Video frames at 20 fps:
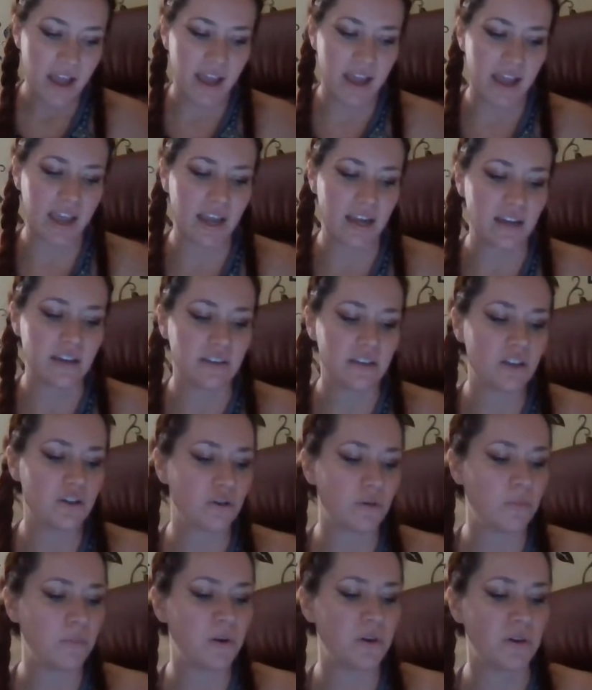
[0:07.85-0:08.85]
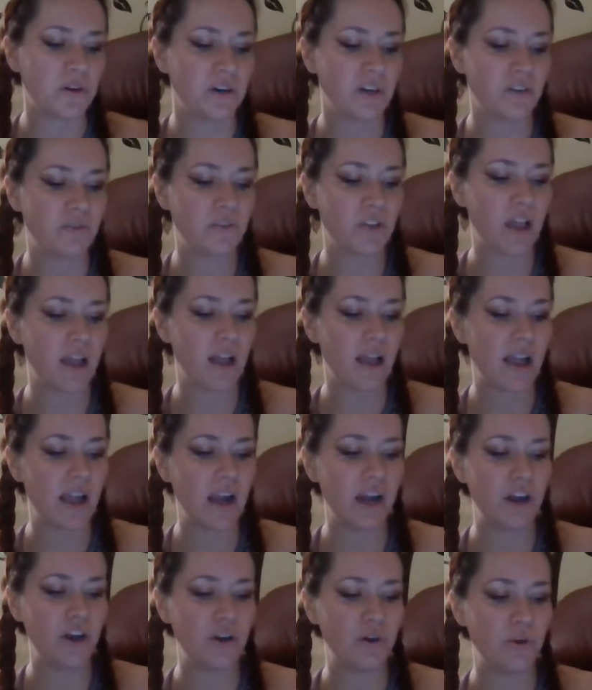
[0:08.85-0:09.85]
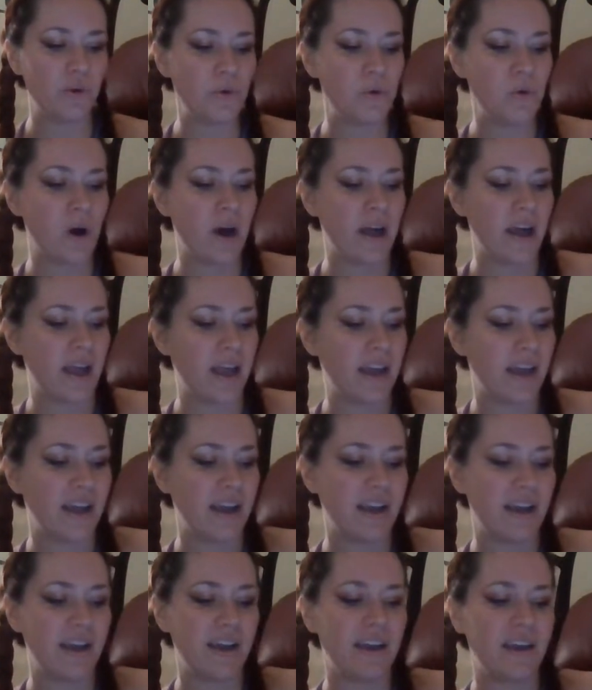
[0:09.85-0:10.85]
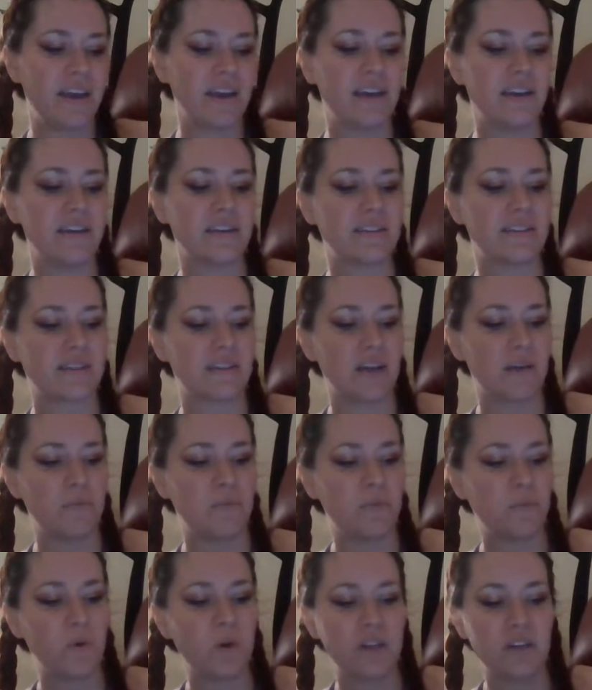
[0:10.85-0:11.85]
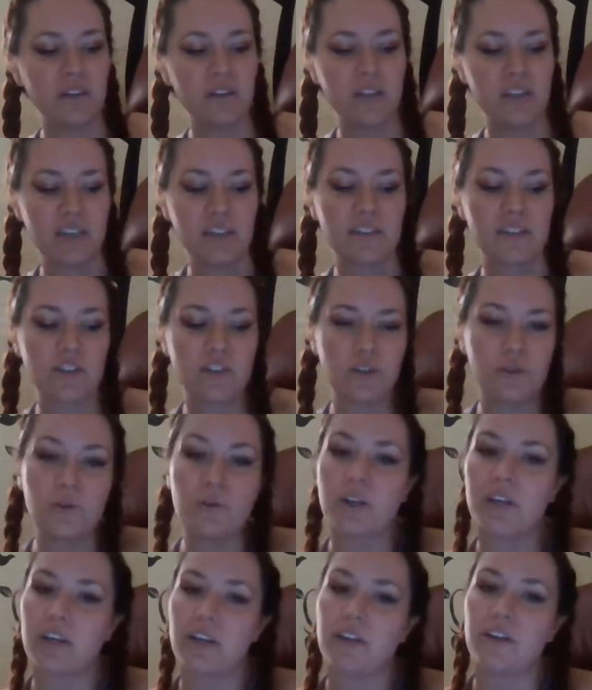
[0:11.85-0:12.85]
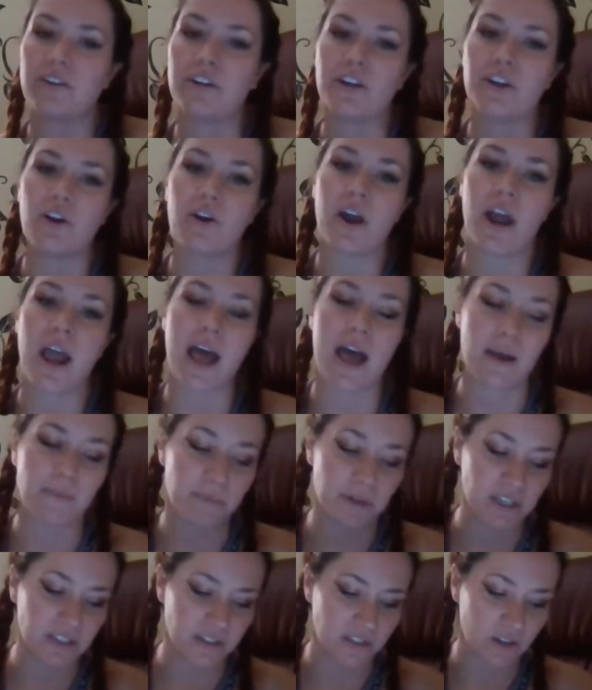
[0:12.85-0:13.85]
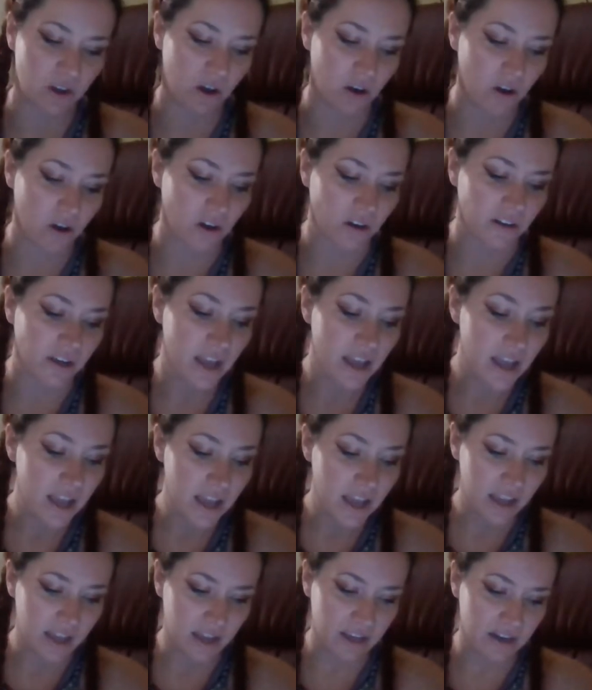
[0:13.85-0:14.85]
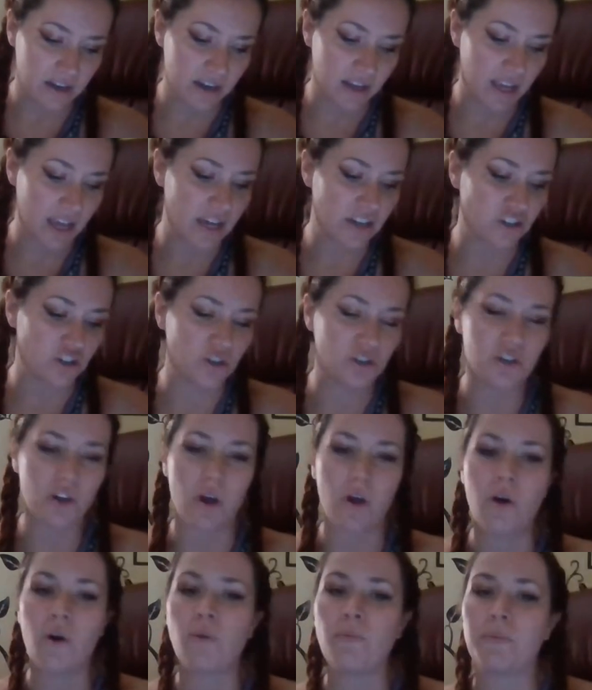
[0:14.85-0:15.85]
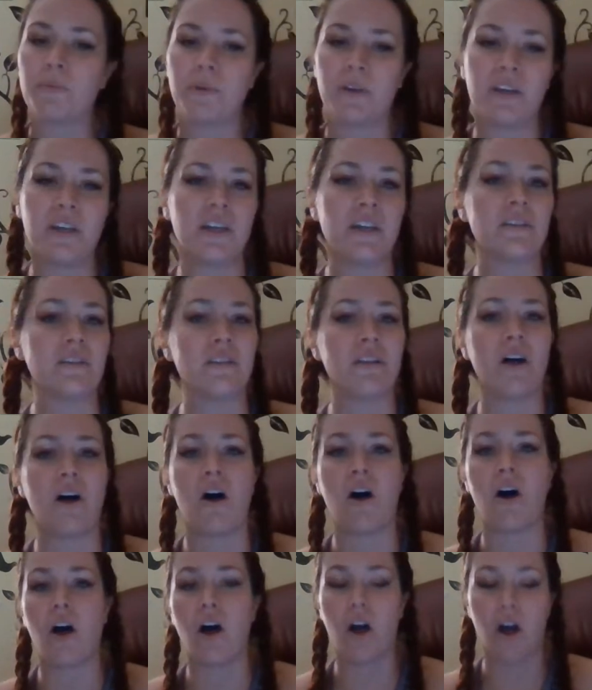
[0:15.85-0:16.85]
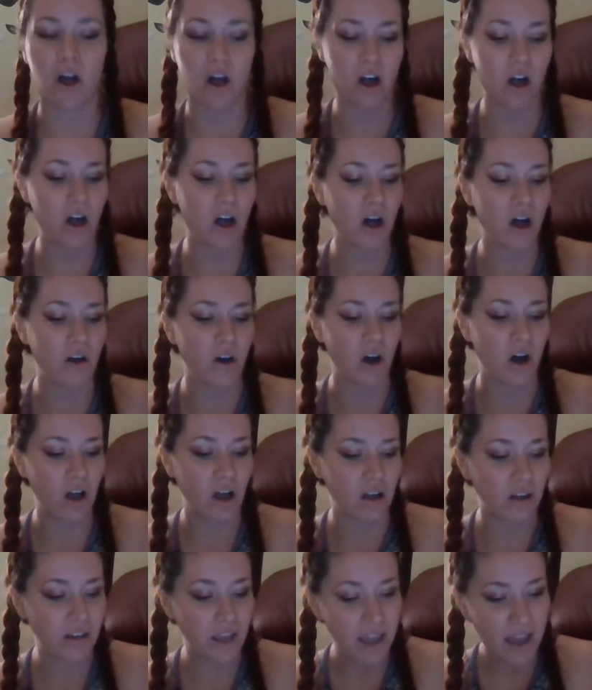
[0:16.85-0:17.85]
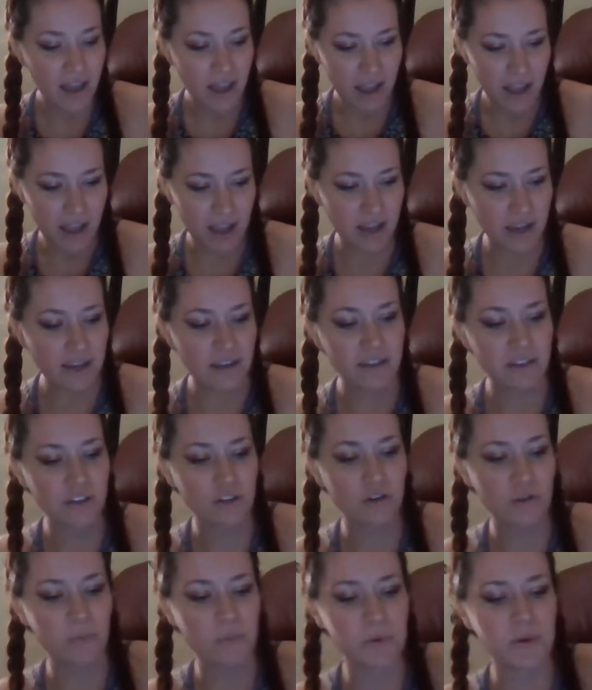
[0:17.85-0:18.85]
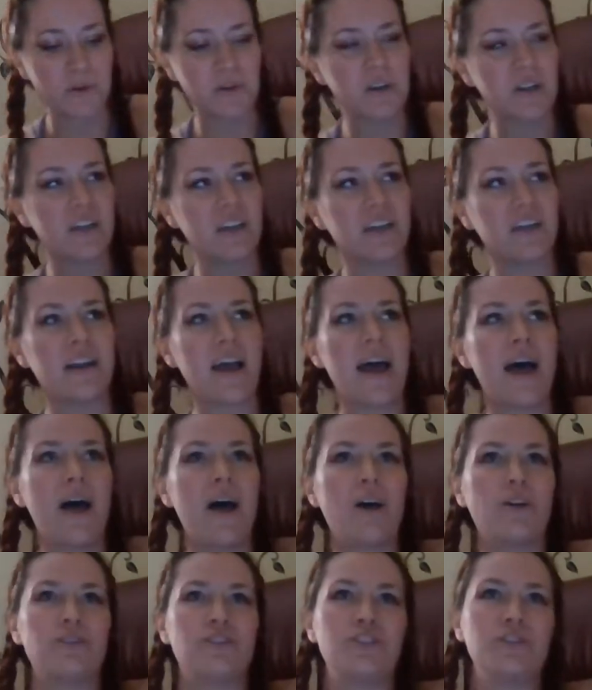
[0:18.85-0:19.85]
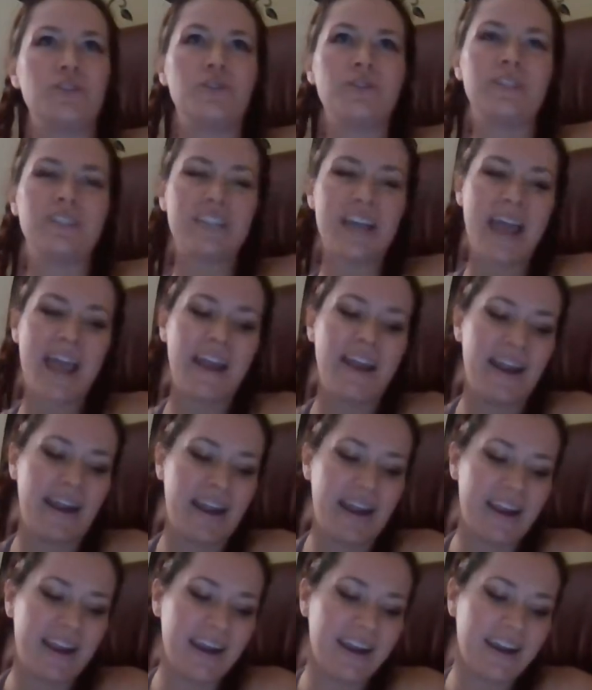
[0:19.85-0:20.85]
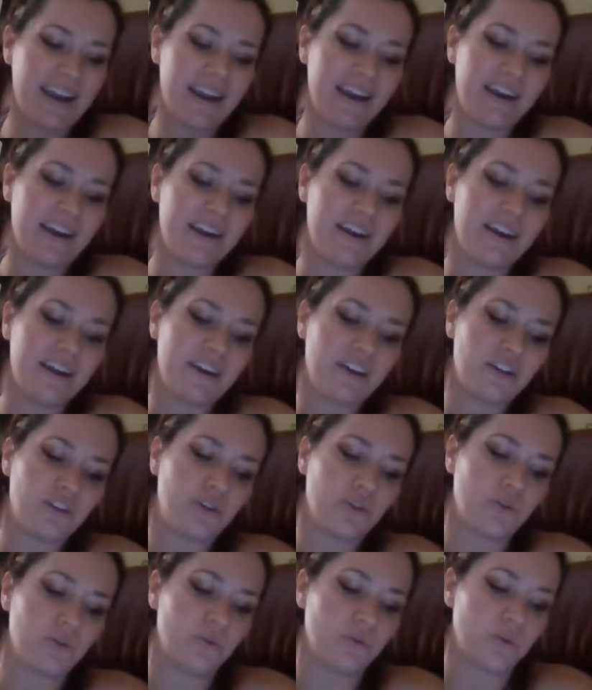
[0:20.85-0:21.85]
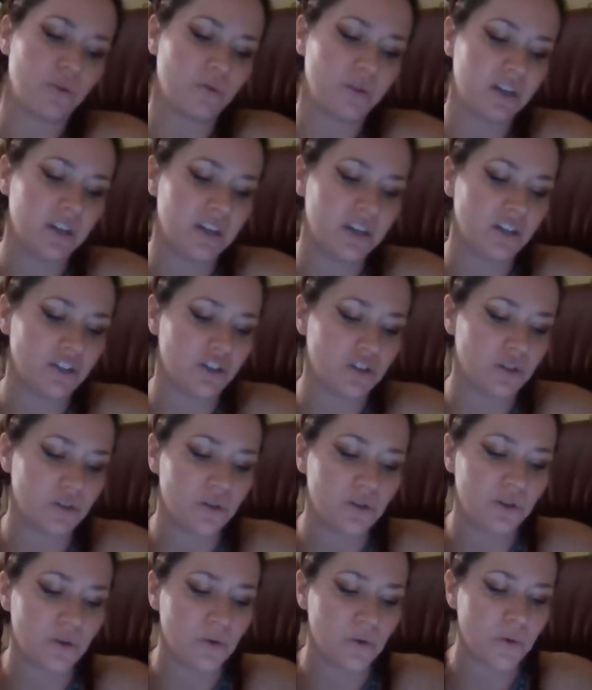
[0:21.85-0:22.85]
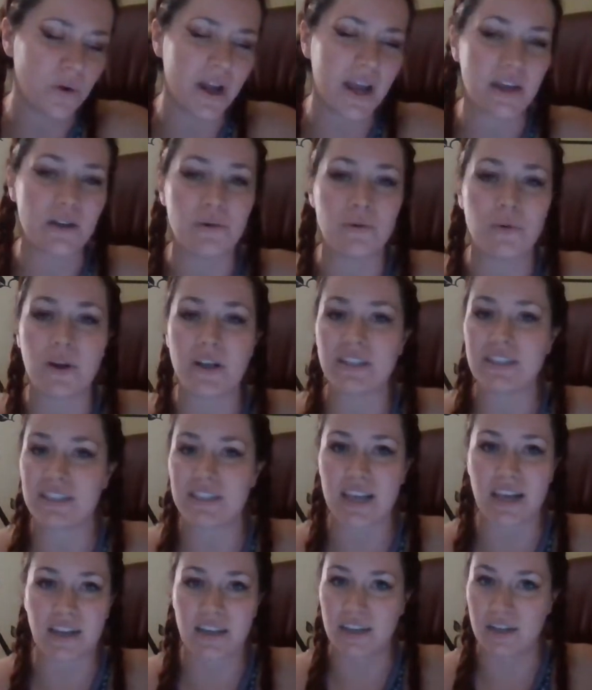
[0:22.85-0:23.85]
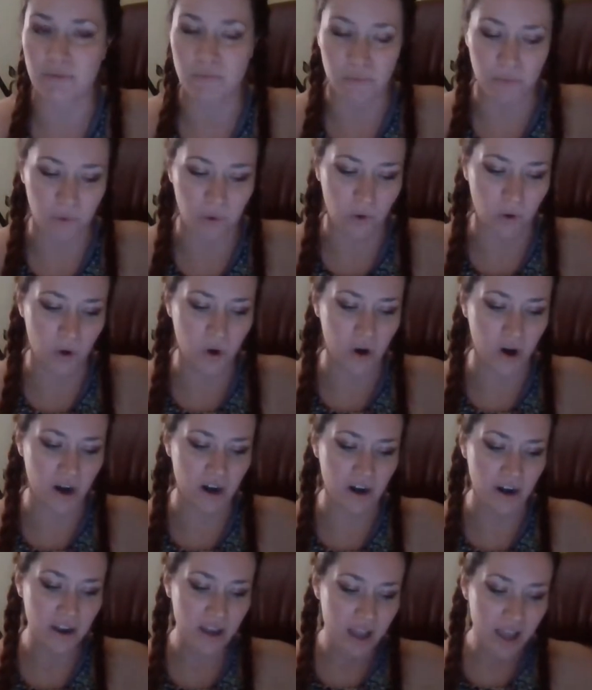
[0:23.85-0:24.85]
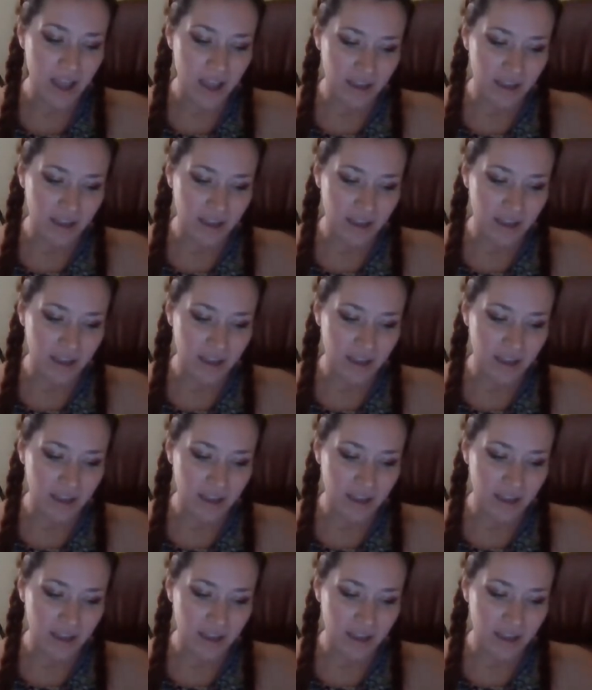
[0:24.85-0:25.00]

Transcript: Hey little birdie, fly away. Someone needs to hear your happy song. In a cage you don't belong. Hey little bird, get out today. You don't need to wait 1 second more.